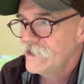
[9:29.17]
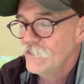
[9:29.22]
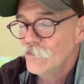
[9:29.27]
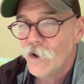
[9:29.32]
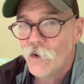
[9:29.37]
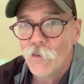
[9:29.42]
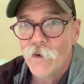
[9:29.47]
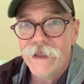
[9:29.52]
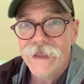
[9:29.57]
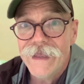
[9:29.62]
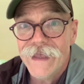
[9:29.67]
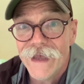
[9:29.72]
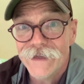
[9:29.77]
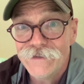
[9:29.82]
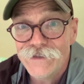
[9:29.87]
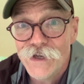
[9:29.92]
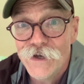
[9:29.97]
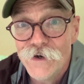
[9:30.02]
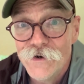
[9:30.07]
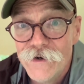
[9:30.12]
what we can get
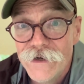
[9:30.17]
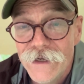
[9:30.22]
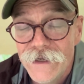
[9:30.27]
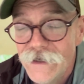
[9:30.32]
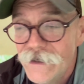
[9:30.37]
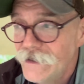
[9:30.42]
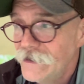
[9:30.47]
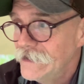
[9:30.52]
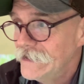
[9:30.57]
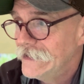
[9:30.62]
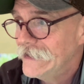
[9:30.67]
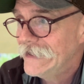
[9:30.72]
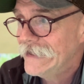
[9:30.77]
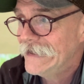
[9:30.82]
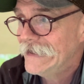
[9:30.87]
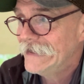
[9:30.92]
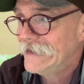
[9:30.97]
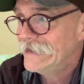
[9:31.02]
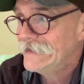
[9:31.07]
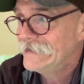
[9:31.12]
to
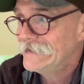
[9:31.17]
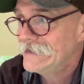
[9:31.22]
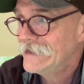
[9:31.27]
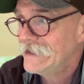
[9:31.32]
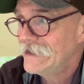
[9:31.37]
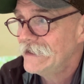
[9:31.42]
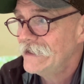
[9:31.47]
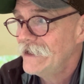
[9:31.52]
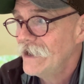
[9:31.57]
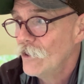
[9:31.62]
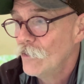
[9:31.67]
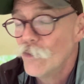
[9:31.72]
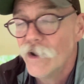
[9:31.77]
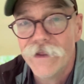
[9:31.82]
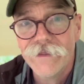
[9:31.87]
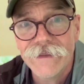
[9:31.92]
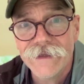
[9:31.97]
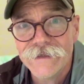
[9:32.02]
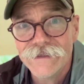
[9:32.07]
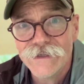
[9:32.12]
and how well
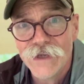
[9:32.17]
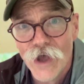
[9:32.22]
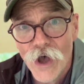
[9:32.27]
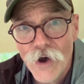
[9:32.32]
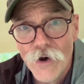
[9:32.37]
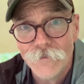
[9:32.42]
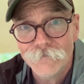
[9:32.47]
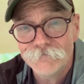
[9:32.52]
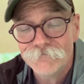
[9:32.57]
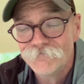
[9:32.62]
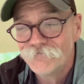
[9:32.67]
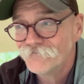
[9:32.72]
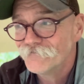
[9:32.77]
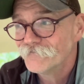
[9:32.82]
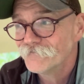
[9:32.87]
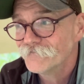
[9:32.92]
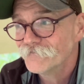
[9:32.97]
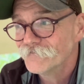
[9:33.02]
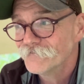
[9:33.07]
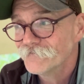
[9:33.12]
things go.
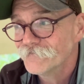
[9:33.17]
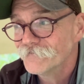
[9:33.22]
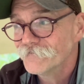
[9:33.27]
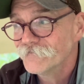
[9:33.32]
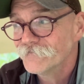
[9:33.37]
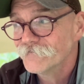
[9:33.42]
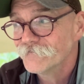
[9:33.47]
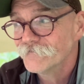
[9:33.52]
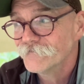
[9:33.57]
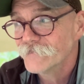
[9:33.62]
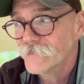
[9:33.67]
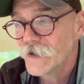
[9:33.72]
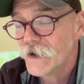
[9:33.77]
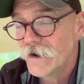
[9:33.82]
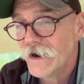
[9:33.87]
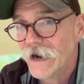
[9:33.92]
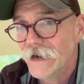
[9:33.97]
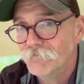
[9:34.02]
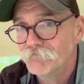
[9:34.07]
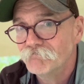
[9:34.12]
All
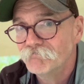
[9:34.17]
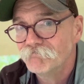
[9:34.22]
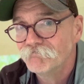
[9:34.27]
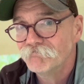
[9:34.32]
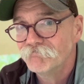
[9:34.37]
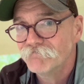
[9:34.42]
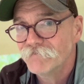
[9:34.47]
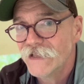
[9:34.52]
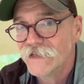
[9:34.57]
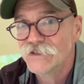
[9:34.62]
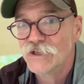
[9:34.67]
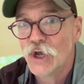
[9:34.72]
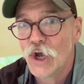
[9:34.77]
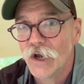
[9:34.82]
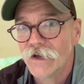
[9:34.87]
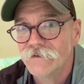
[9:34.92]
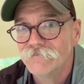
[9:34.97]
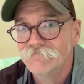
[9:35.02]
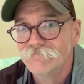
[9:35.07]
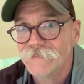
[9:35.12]
right, let's cook.
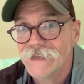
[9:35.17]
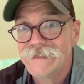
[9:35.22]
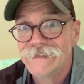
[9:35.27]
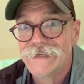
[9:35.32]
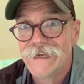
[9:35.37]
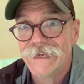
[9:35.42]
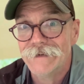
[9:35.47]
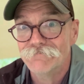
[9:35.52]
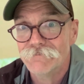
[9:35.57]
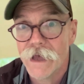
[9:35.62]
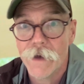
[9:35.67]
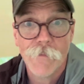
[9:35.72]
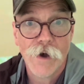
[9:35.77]
Let's eat. I'm